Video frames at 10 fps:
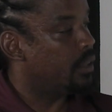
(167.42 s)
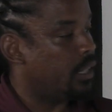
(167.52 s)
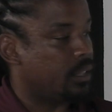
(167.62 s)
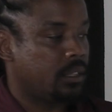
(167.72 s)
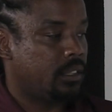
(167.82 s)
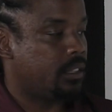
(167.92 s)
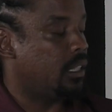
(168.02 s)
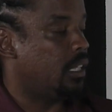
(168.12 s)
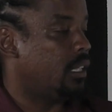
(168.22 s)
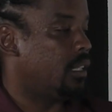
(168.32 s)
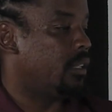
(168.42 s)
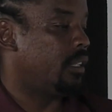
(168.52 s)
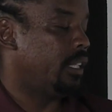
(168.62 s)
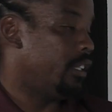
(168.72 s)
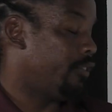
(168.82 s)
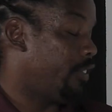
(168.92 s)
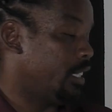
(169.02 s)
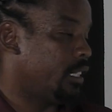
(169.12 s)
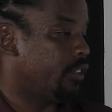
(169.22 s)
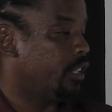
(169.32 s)
Yes, it's, uh, the
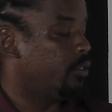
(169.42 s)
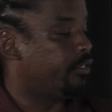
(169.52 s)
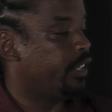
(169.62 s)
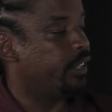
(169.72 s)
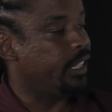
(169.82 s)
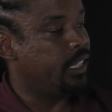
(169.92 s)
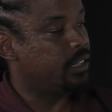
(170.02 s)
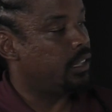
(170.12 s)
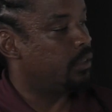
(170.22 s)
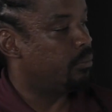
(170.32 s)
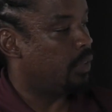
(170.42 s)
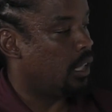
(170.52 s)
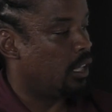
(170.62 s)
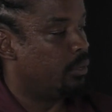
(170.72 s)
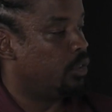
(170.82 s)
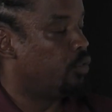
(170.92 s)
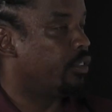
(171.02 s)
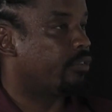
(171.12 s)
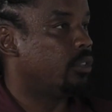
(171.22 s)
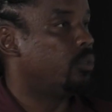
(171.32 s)
interface and everything was very easy to uh,
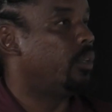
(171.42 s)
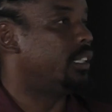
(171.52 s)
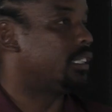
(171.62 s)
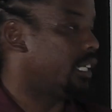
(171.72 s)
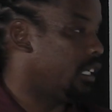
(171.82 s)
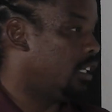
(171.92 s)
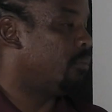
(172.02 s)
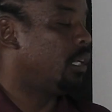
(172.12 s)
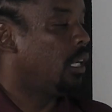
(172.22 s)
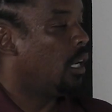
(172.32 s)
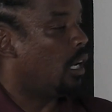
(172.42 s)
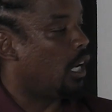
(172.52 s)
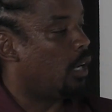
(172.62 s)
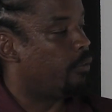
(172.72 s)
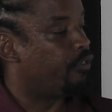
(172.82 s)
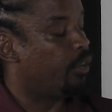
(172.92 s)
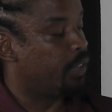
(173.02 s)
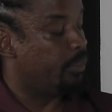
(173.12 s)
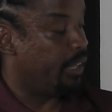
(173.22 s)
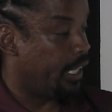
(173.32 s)
maneuver through and set up um, from
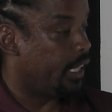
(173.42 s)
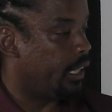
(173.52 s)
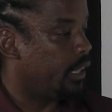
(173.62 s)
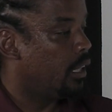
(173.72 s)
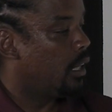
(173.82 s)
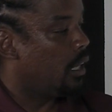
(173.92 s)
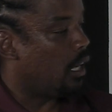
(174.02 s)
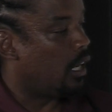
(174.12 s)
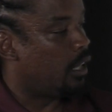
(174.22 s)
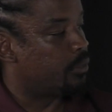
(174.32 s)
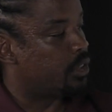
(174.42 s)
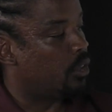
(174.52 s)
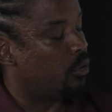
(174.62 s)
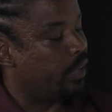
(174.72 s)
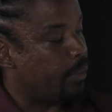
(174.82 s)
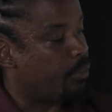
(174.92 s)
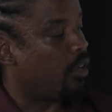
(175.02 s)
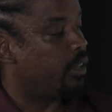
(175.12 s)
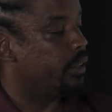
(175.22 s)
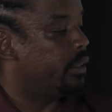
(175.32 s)
the beginning. Um, so that
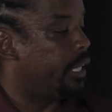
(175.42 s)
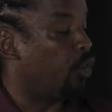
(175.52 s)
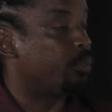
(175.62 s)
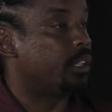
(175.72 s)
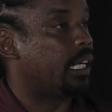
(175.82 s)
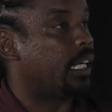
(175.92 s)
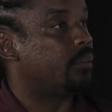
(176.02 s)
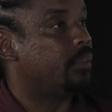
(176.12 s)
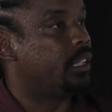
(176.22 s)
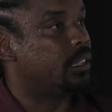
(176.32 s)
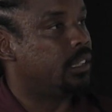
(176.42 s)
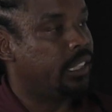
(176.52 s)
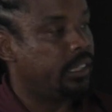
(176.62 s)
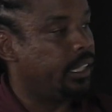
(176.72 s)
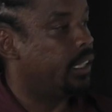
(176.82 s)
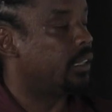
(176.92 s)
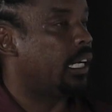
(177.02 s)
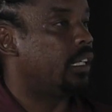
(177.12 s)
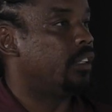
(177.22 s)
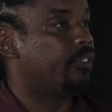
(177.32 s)
part helped a lot because it didn't need a
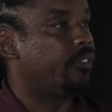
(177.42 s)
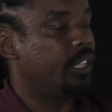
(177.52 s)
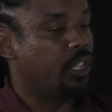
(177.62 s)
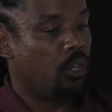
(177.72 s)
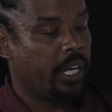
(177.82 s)
lot of you know